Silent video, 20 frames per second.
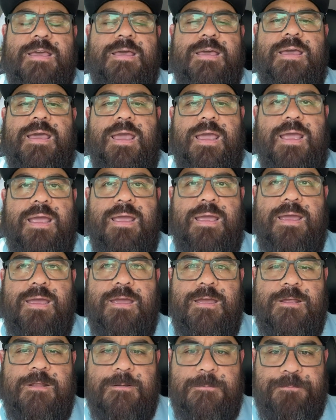
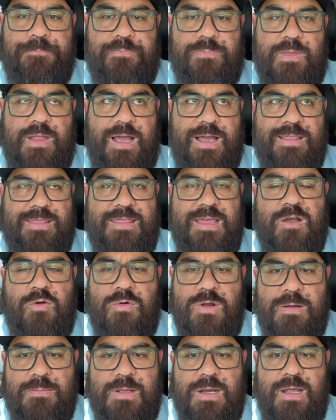And I think
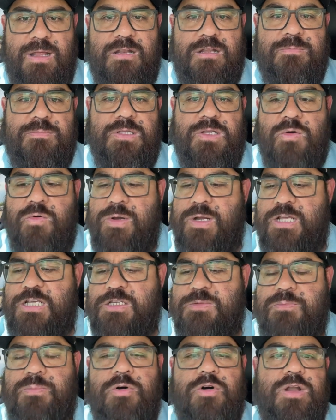what I'm going to end up doing
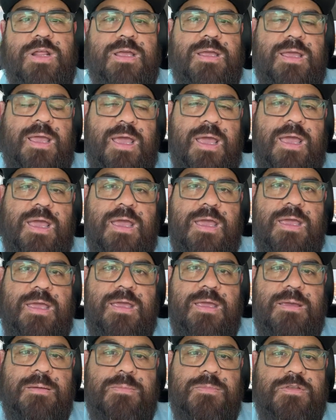is
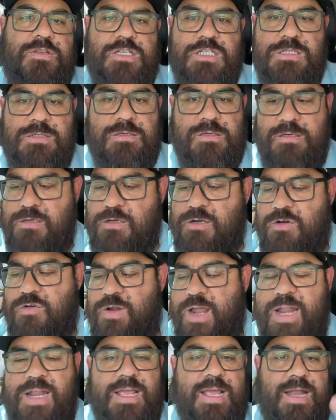just
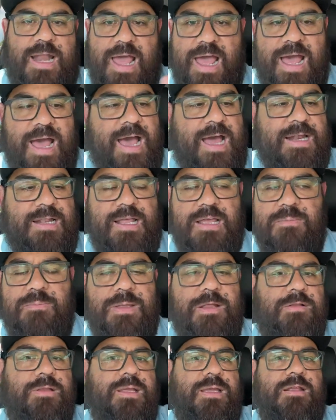creating an ad, like
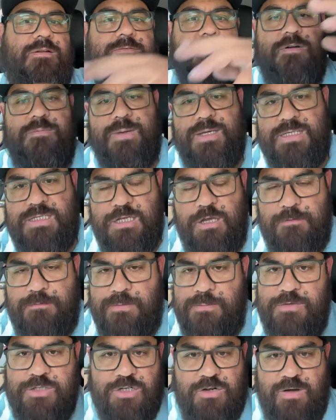building it for myself from
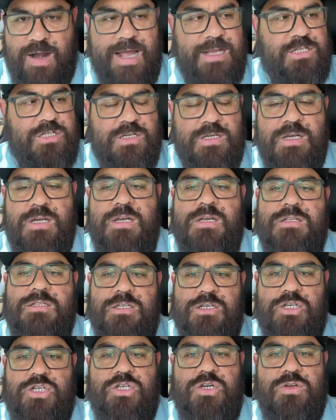scratch, to
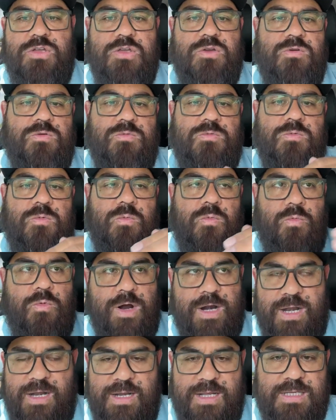show you
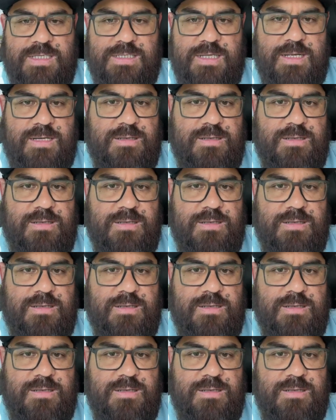what it is that